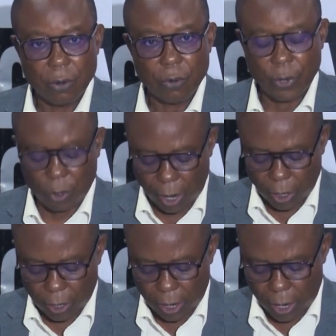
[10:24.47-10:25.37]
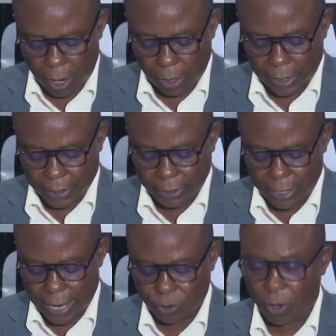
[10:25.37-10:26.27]
We call on all
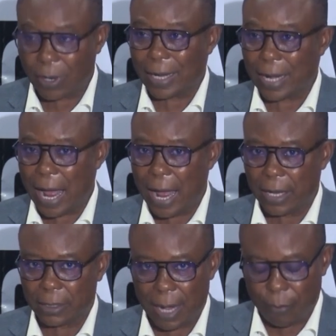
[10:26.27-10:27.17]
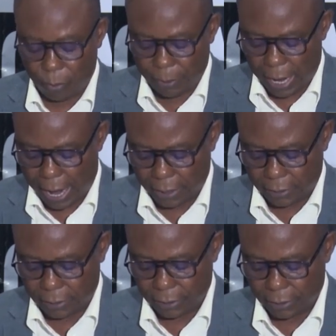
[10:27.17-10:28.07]
Nigerians to organize and
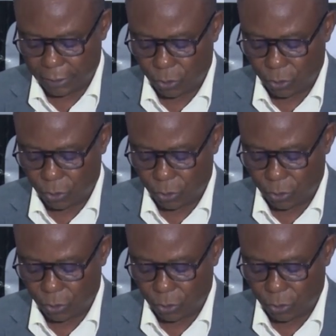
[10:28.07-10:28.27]
mobilize